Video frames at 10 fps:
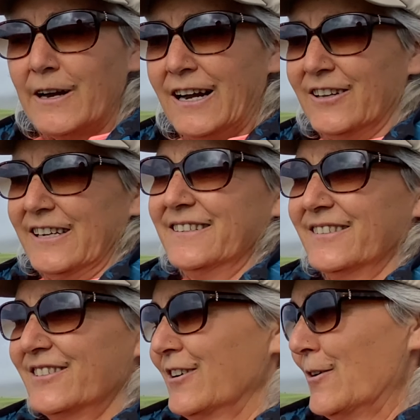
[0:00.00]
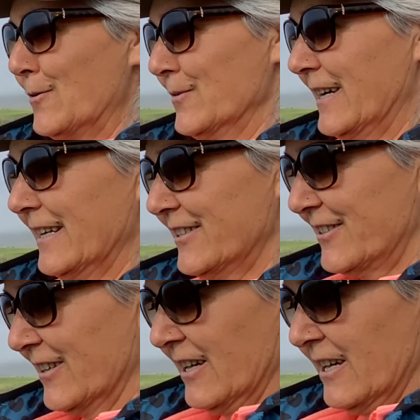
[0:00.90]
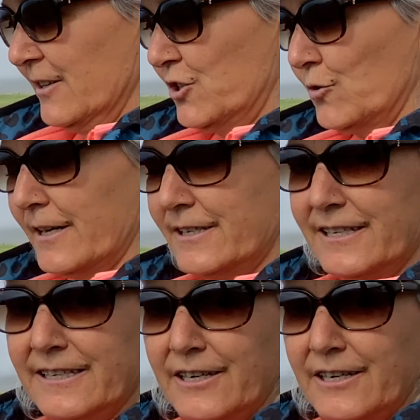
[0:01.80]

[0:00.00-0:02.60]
Valley. So that's trucked in